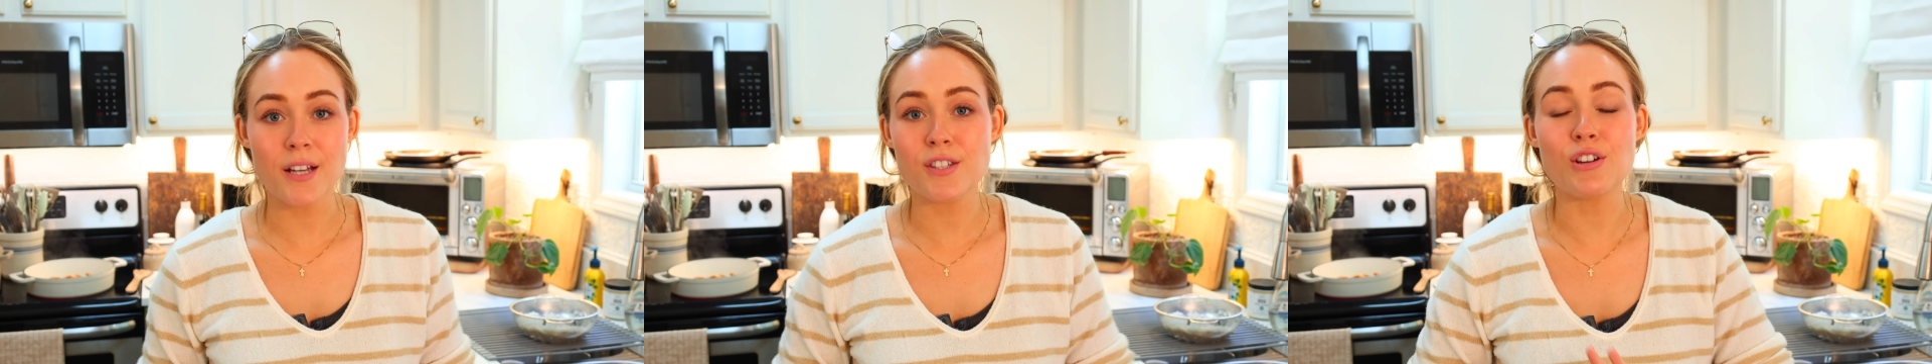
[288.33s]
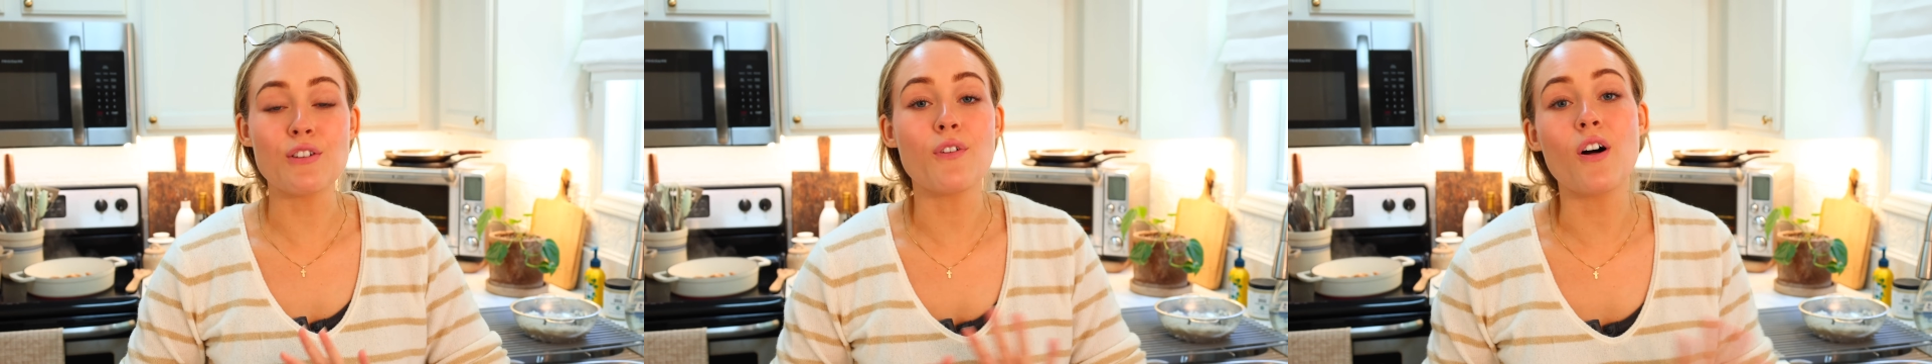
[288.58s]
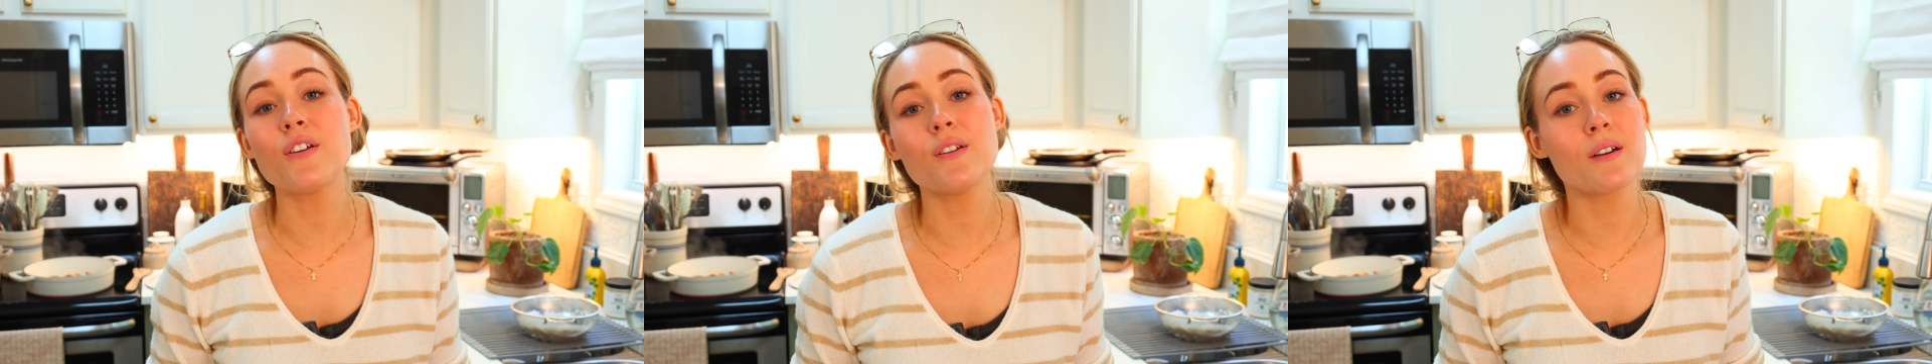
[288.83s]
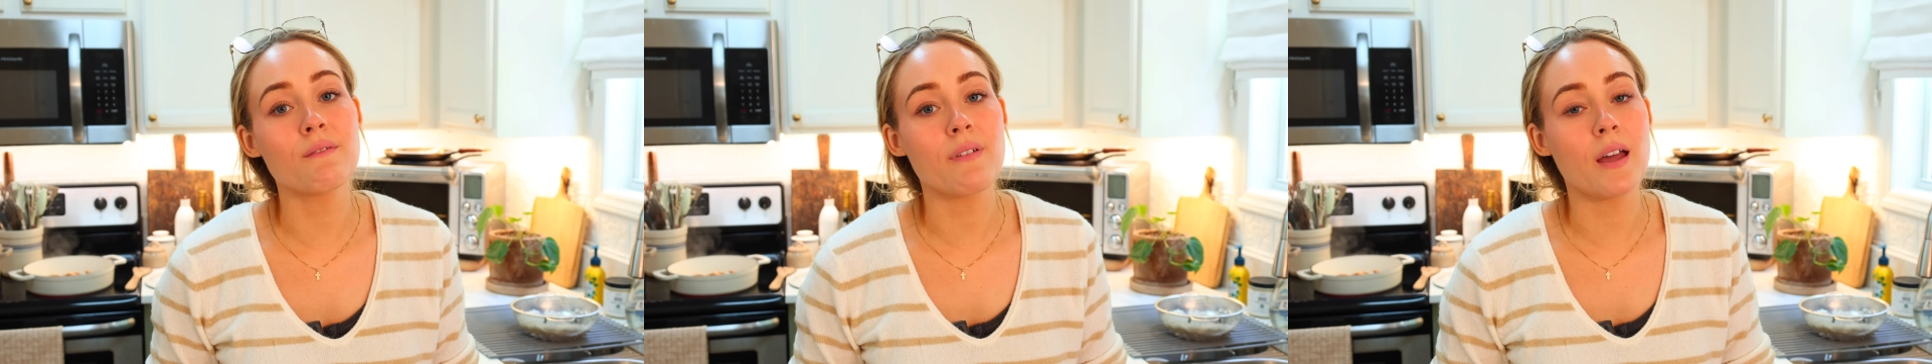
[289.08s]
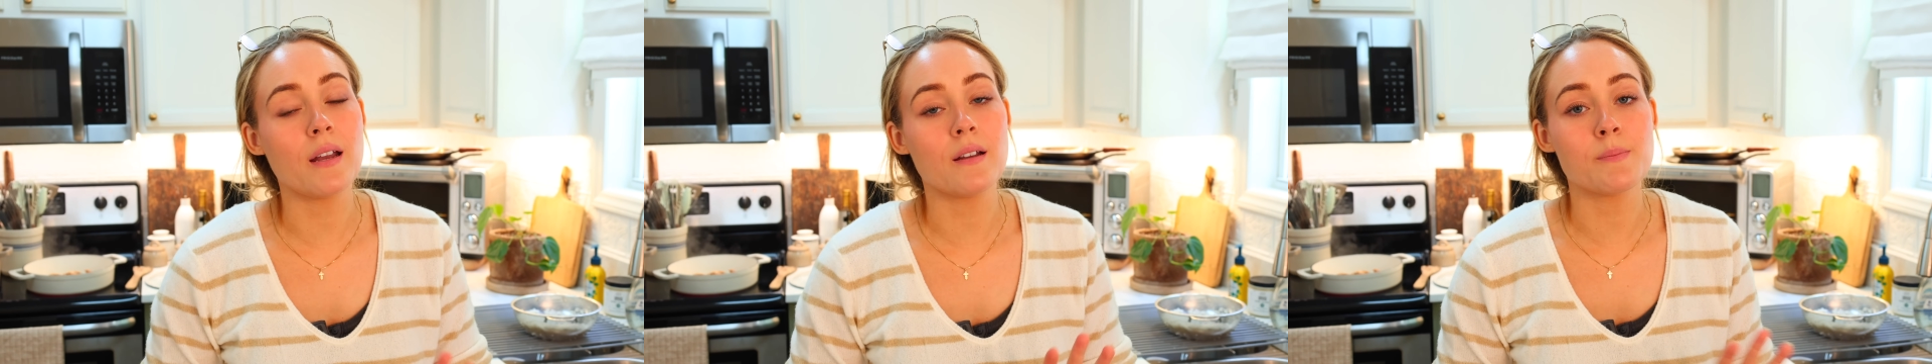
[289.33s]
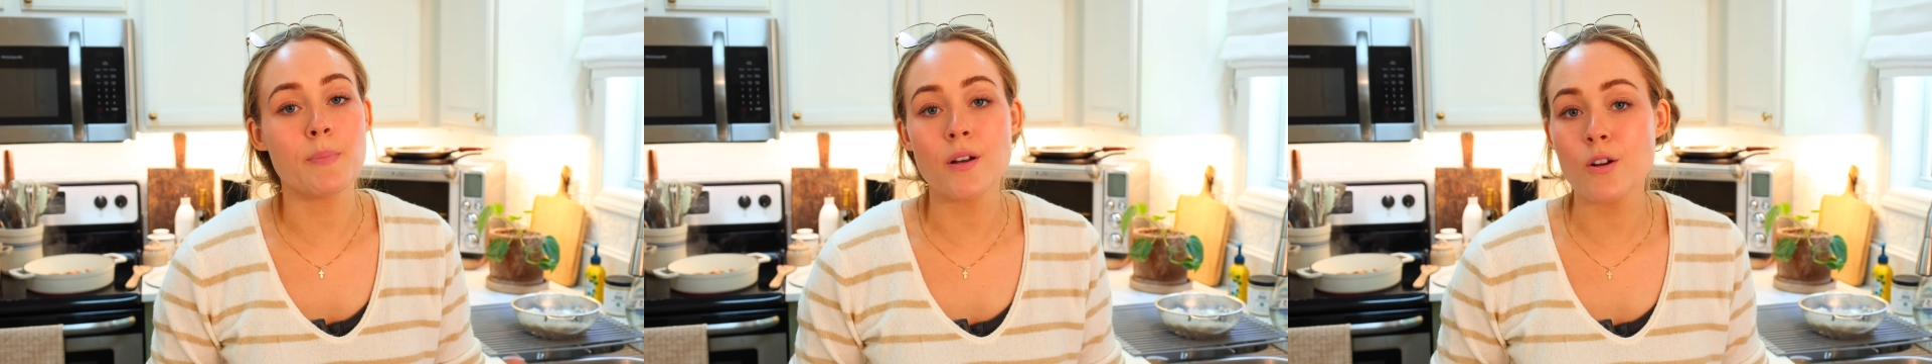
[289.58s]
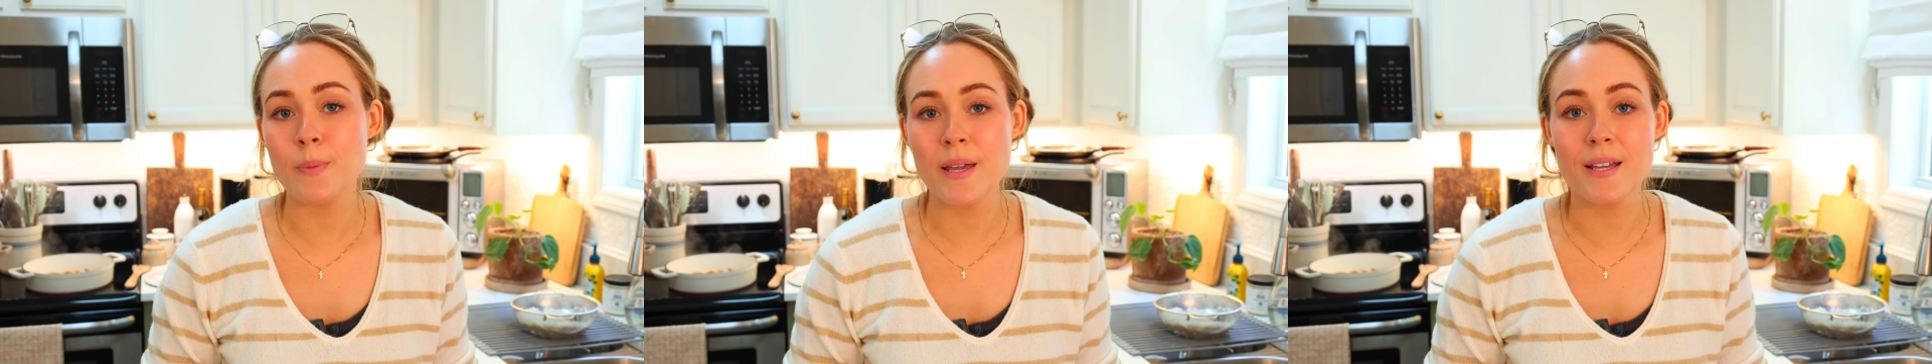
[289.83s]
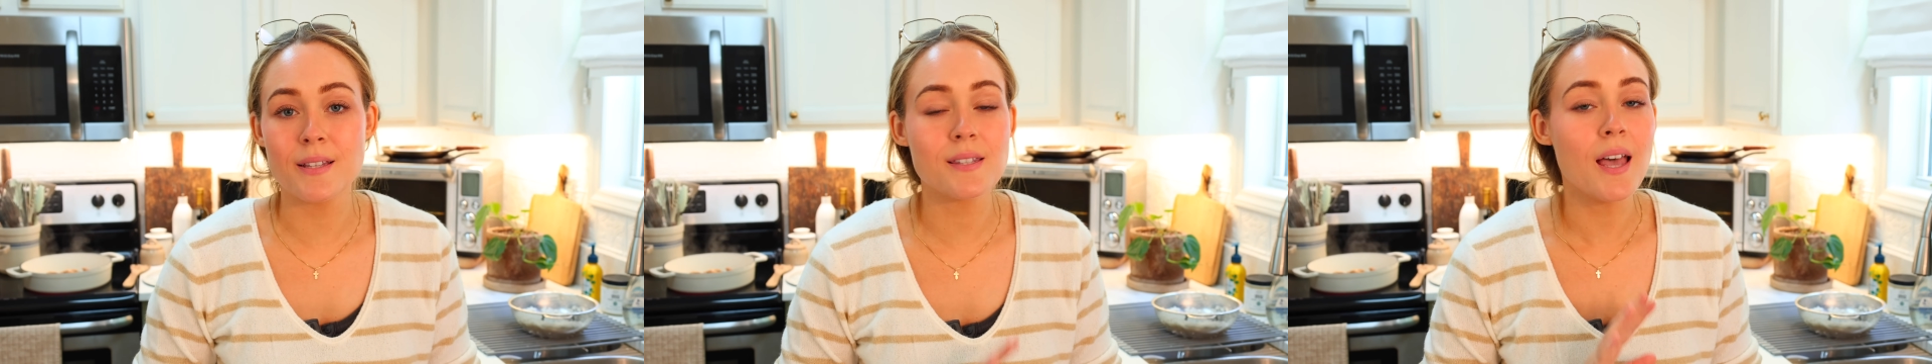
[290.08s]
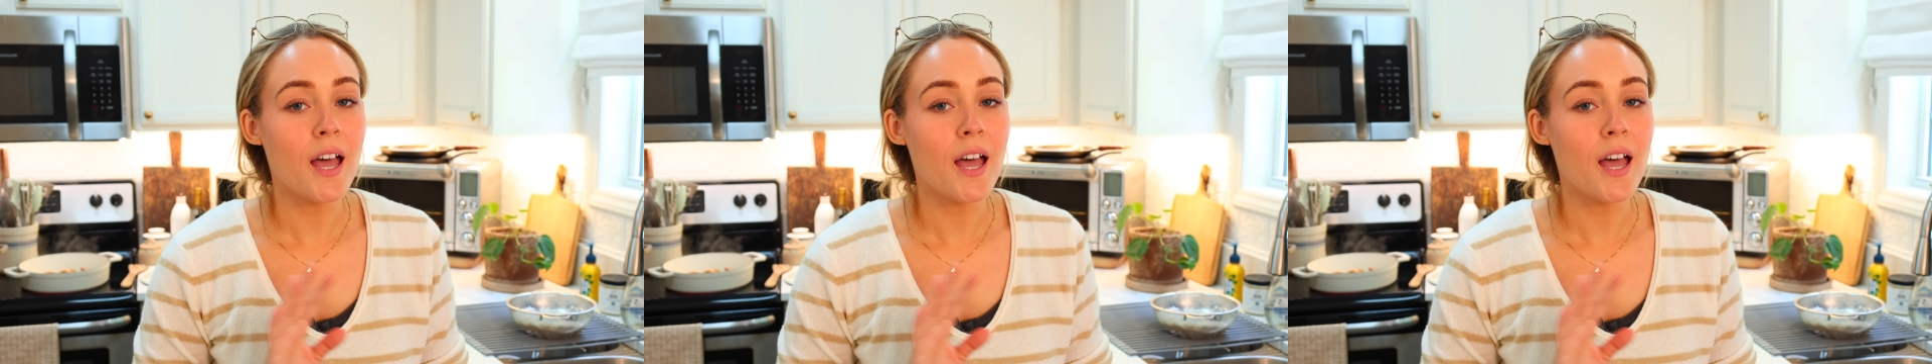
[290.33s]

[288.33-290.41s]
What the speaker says: So if all you can find is butter beans,